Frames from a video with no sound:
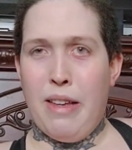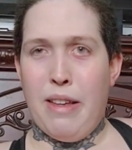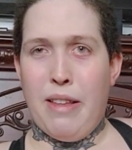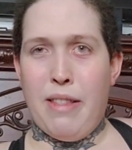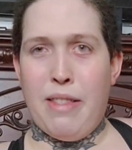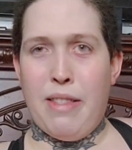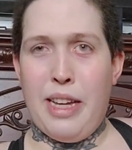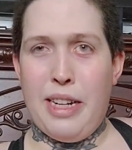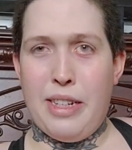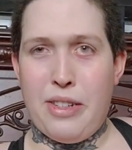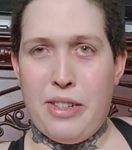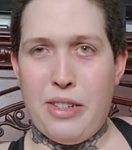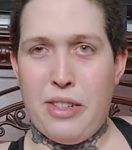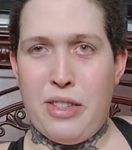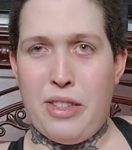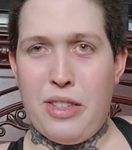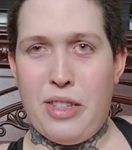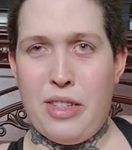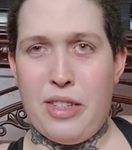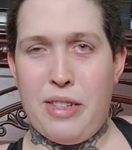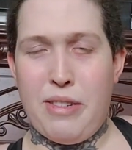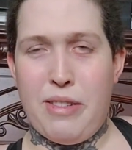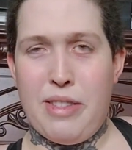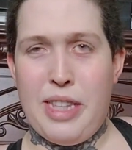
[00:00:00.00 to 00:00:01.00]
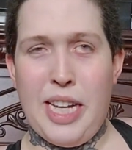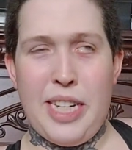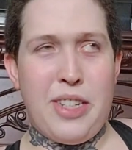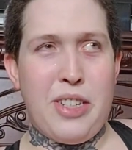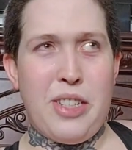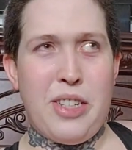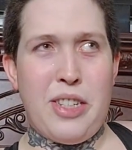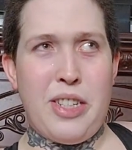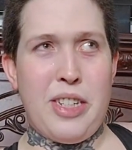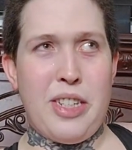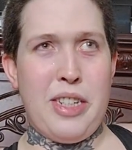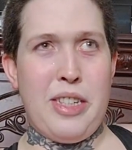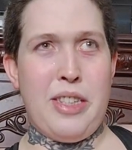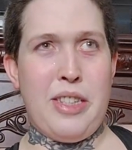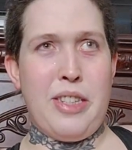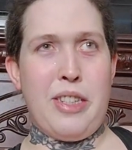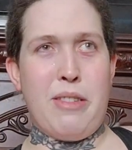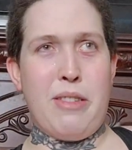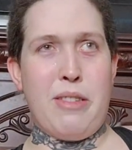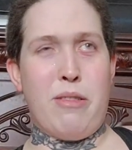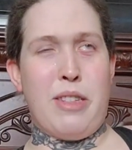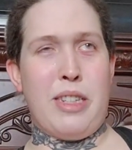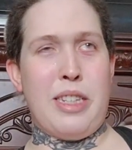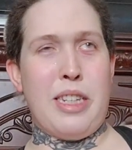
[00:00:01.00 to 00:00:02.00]
That just didn't
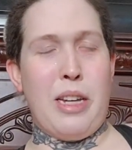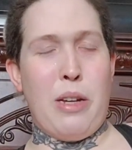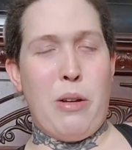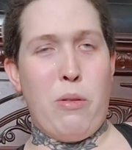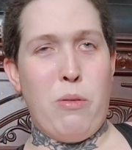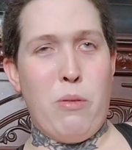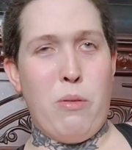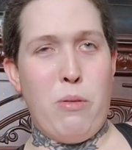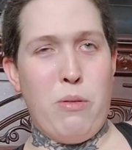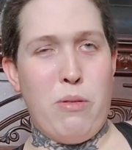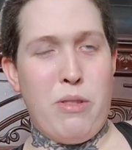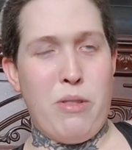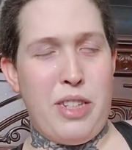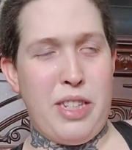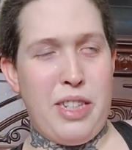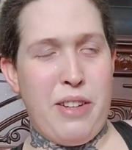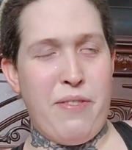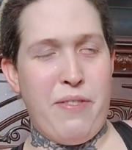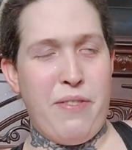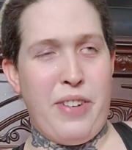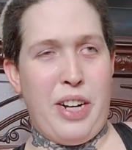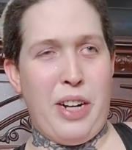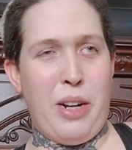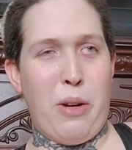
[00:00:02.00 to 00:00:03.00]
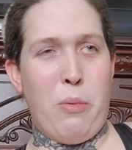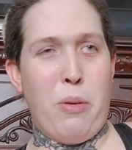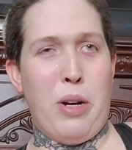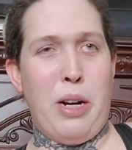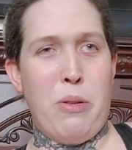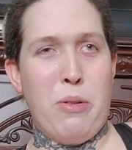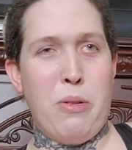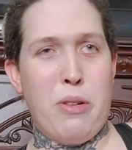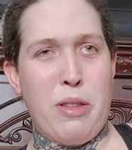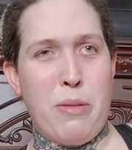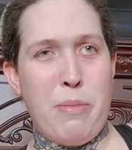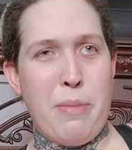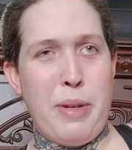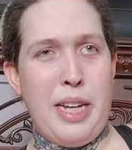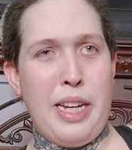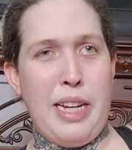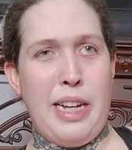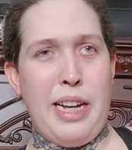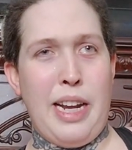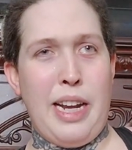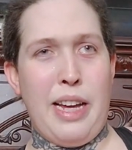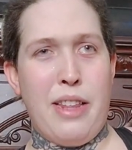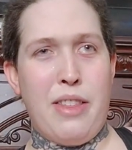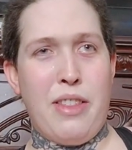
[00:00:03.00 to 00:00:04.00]
sit very well with me,
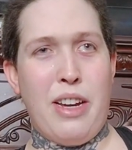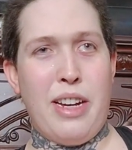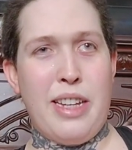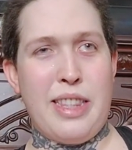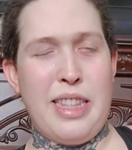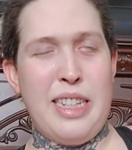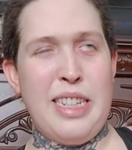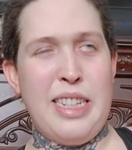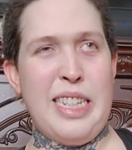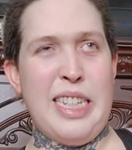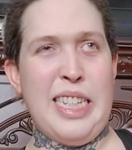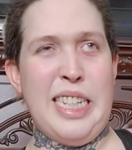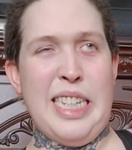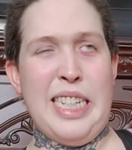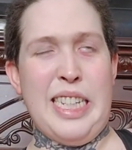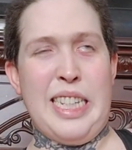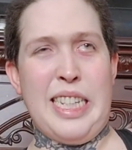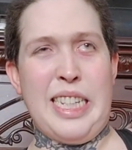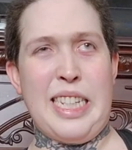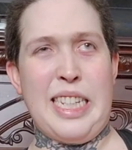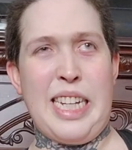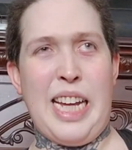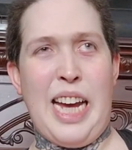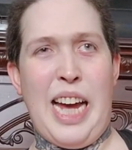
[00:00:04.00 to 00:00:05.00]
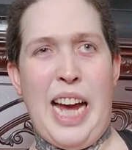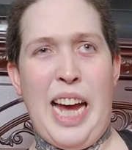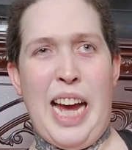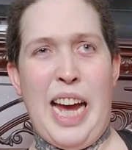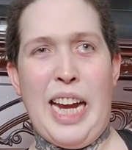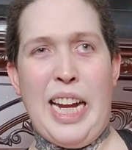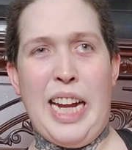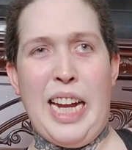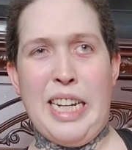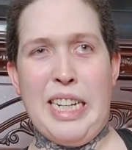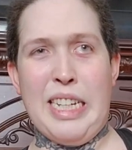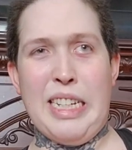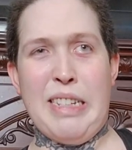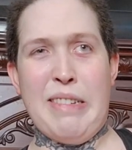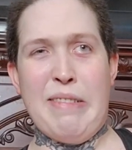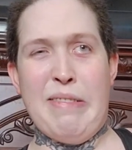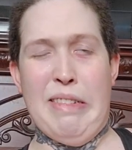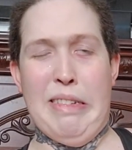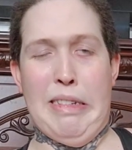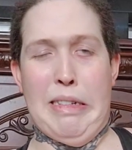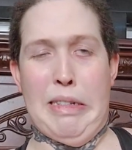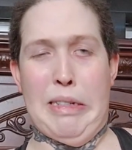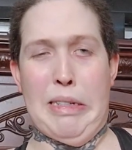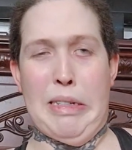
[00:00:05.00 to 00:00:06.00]
and I thought it's kind
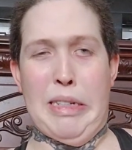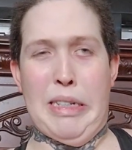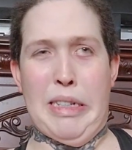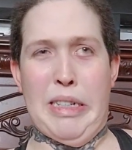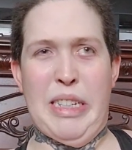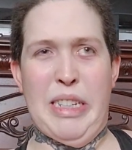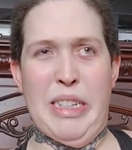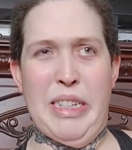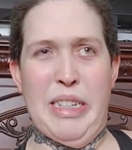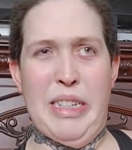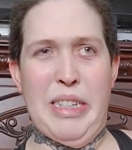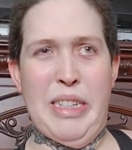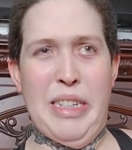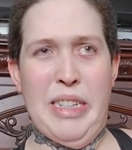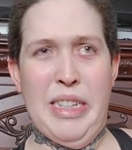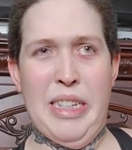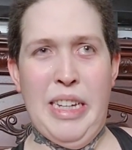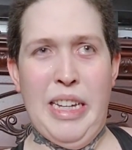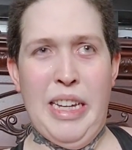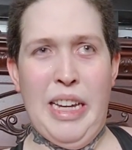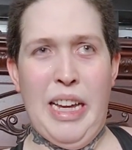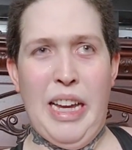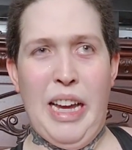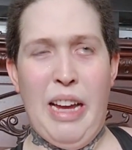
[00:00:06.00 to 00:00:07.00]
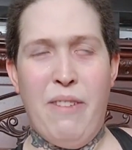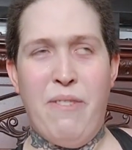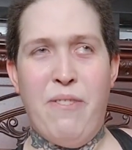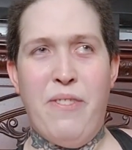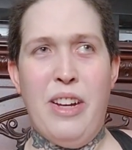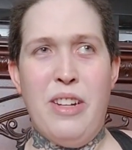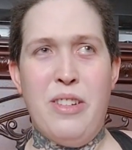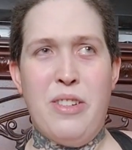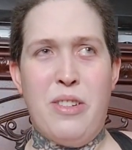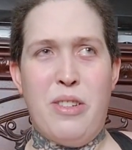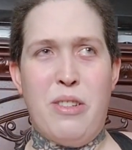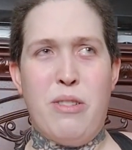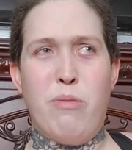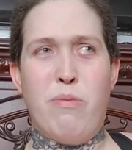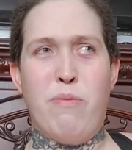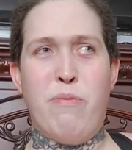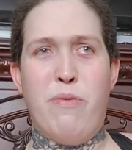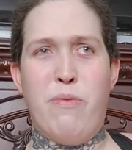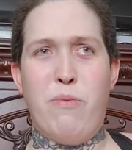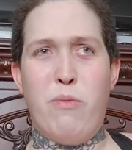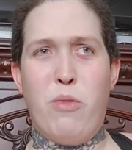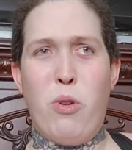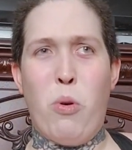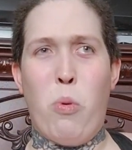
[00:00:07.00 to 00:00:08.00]
of it felt
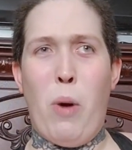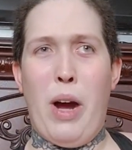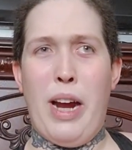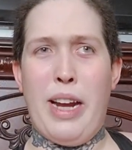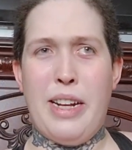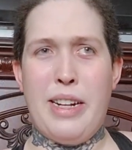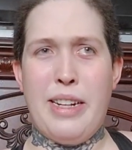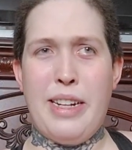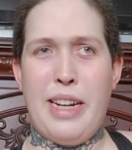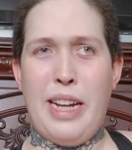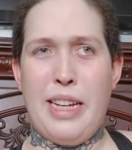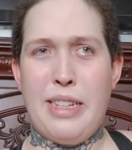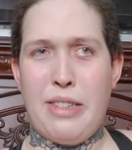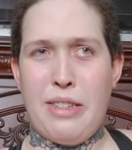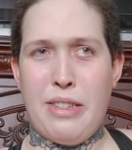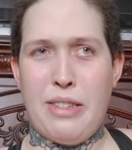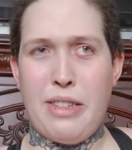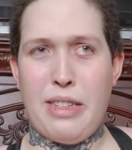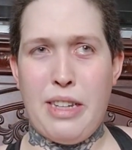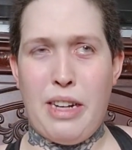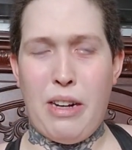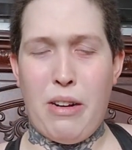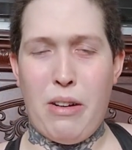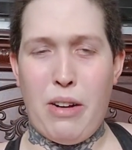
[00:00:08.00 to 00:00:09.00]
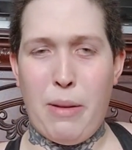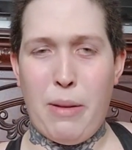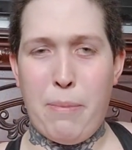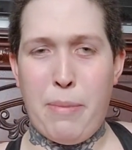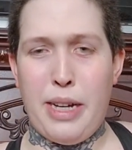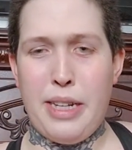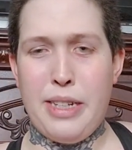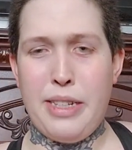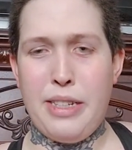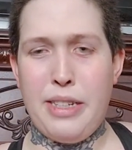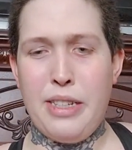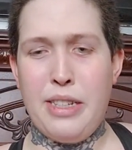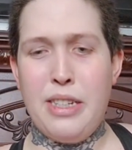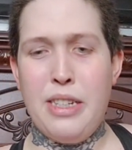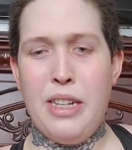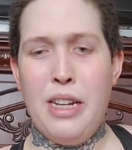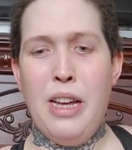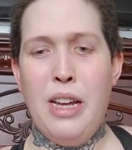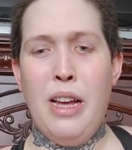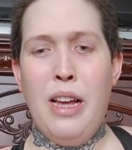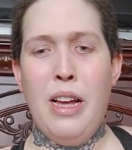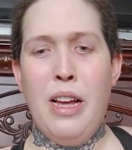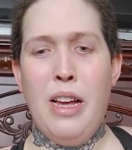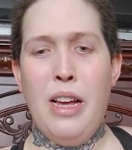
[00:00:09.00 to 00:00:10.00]
quite unnecessary. But
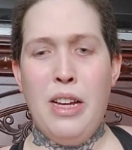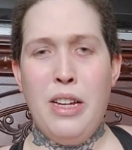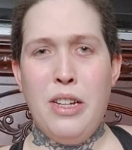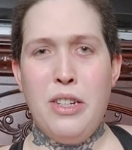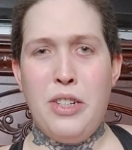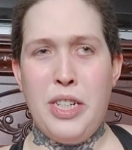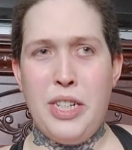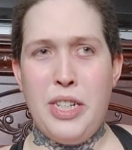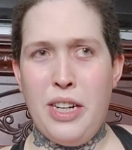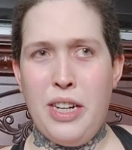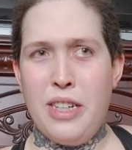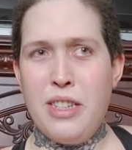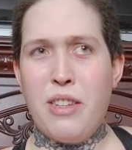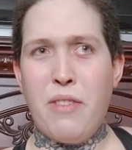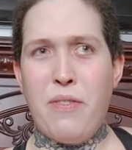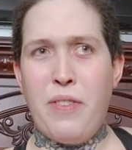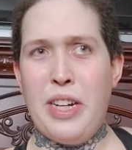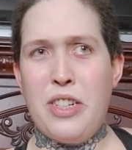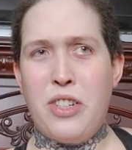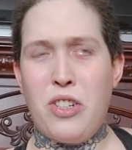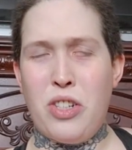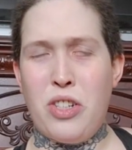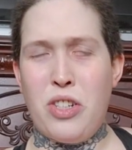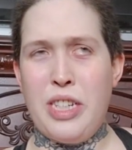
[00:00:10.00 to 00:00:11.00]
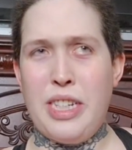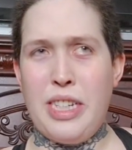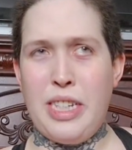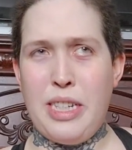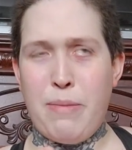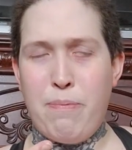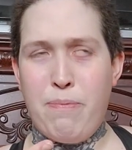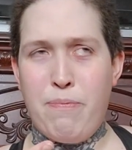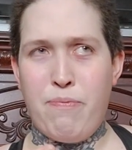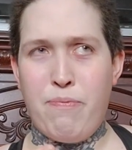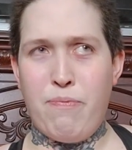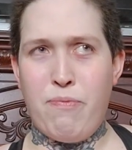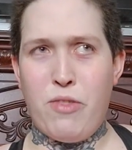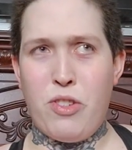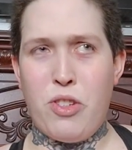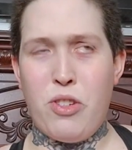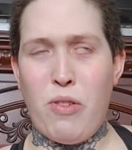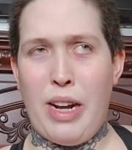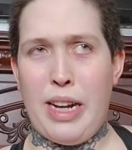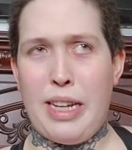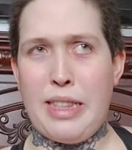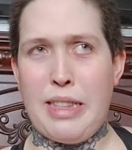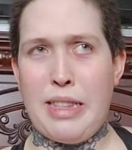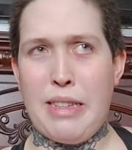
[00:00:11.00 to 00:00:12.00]
she does eventually
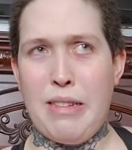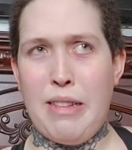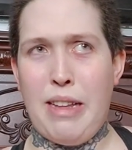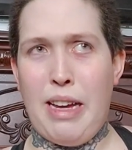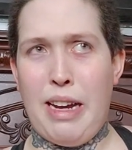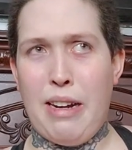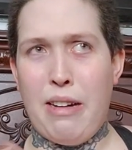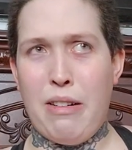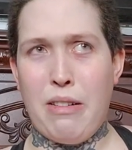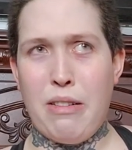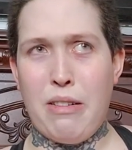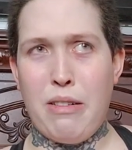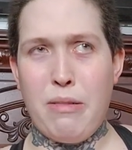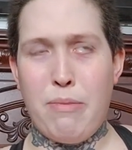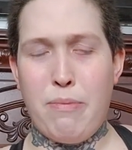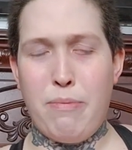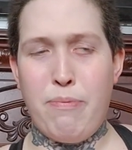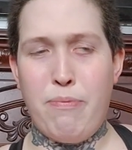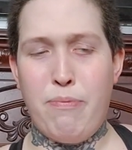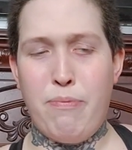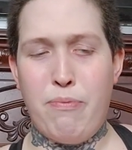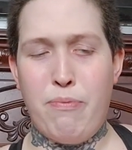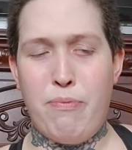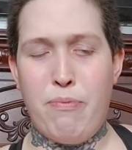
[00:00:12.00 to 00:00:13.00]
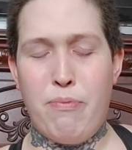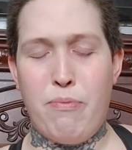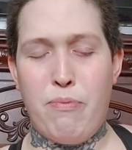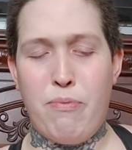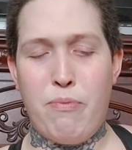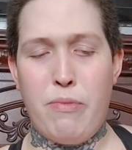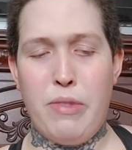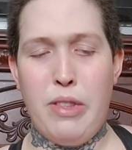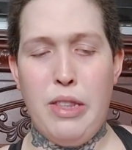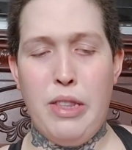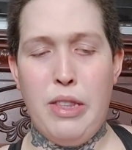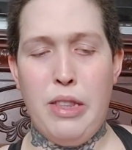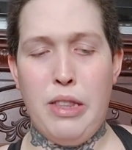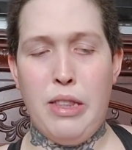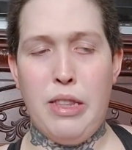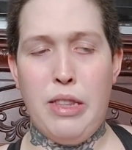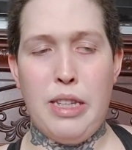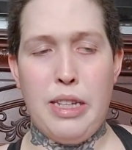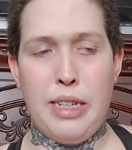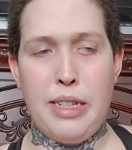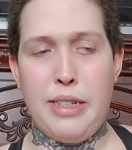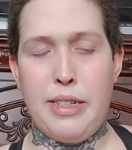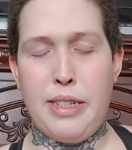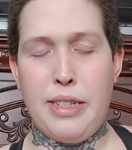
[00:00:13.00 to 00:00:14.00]
strike the lighter
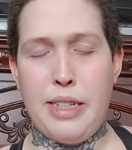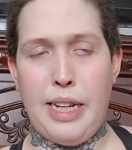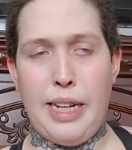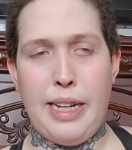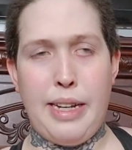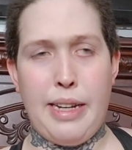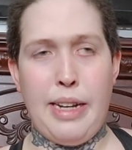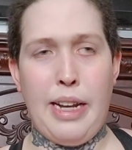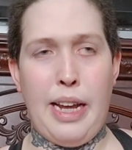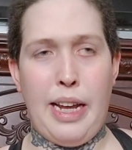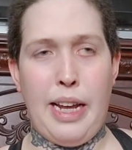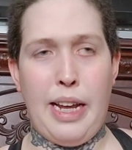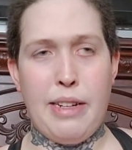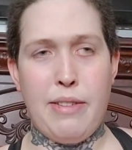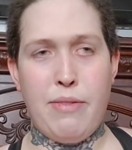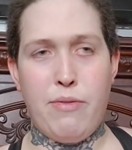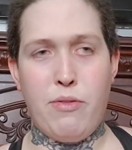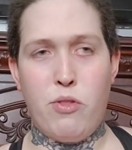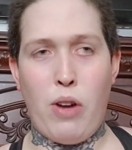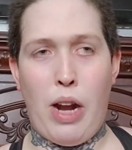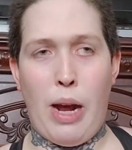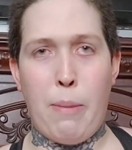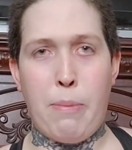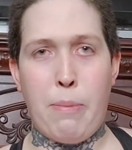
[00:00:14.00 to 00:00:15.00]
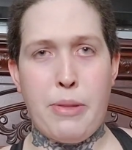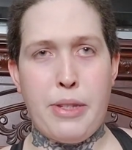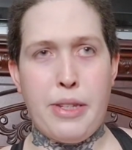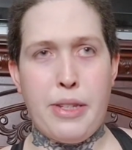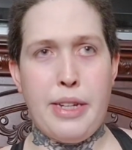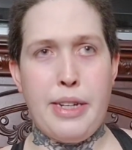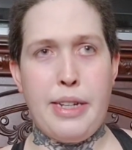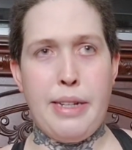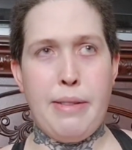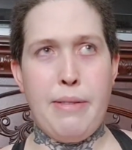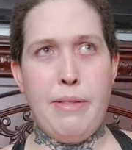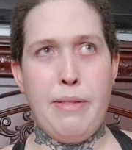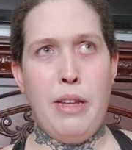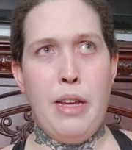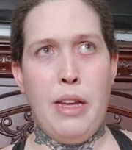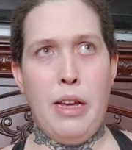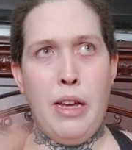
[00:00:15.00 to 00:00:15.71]
lit and drops it and